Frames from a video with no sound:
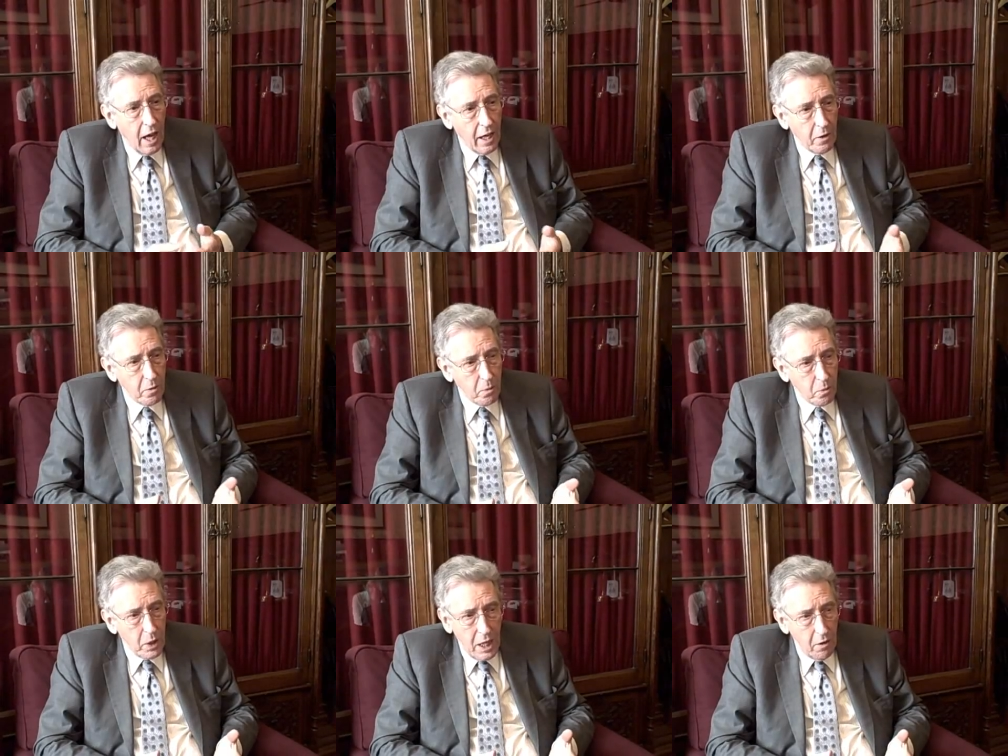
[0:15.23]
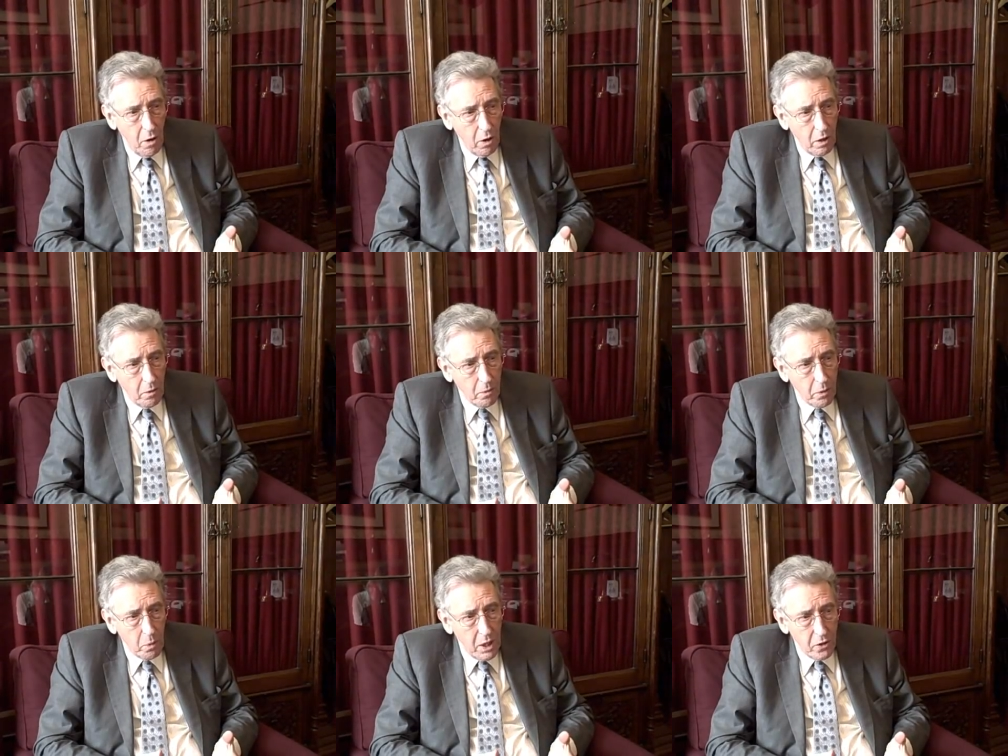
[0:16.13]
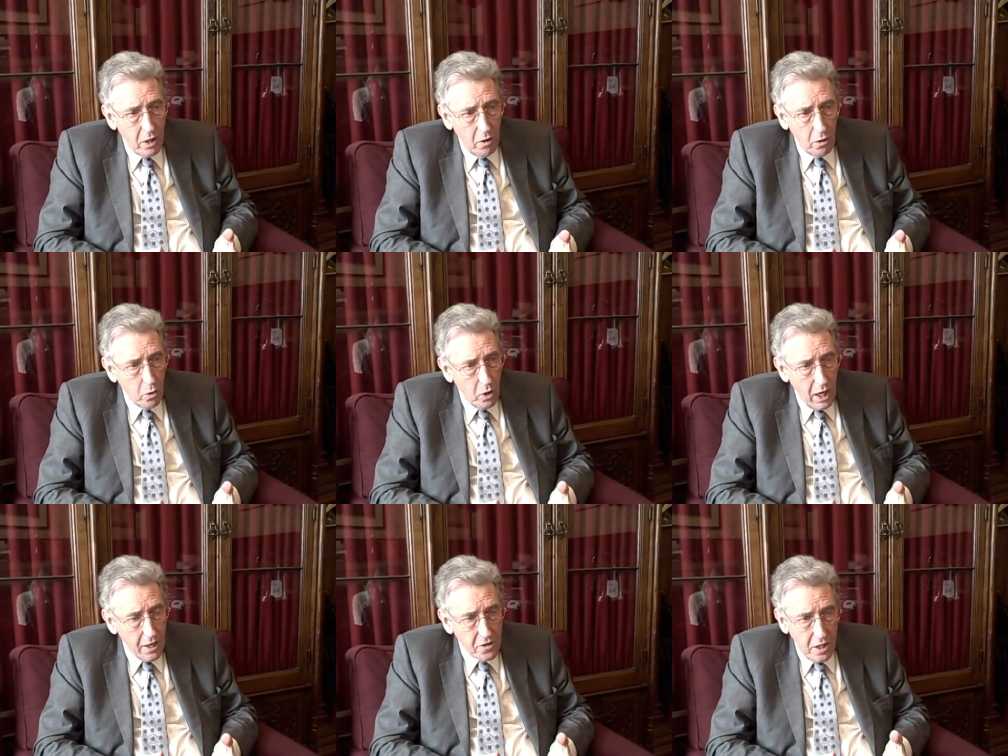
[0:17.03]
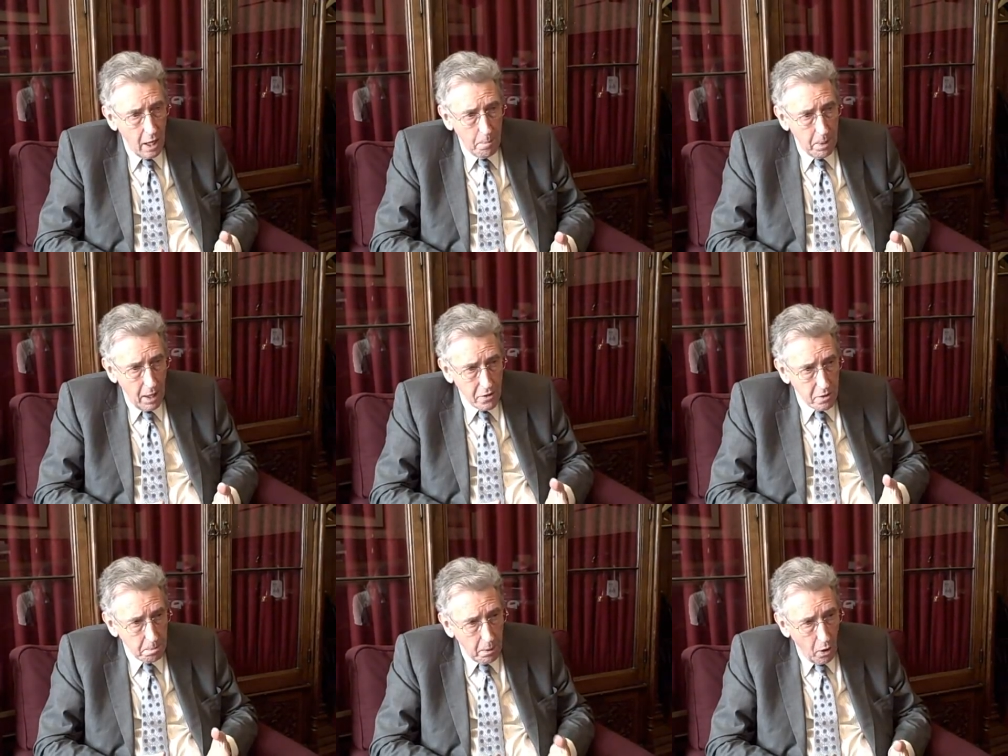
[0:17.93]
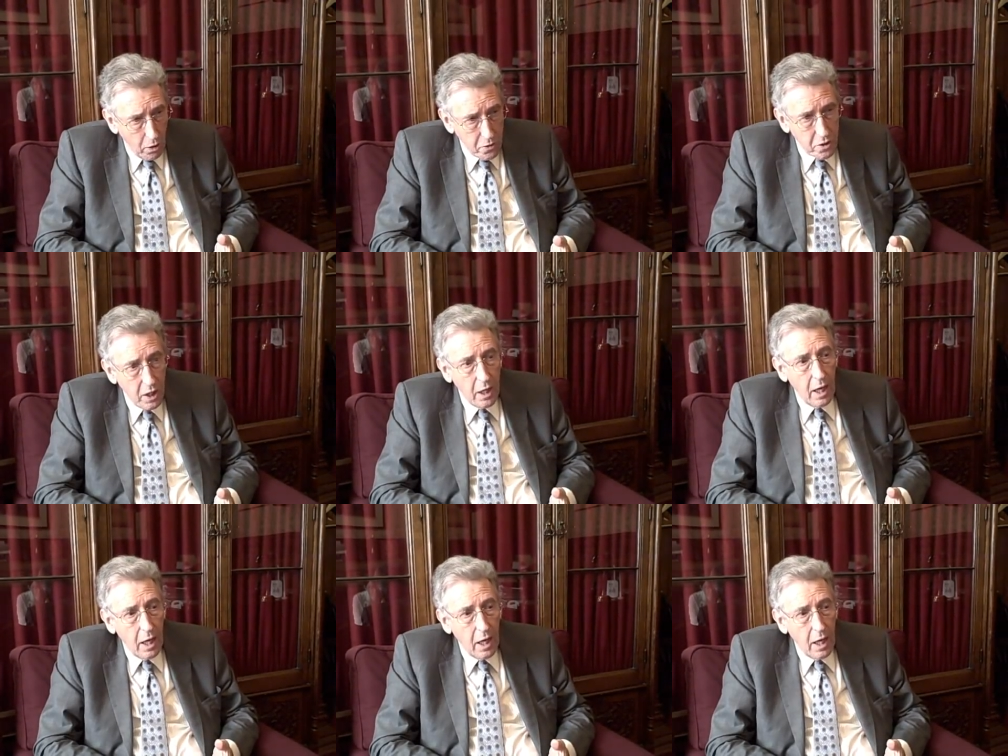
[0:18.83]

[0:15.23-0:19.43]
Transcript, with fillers: and we no longer, the world's no longer organized in empires and blocs.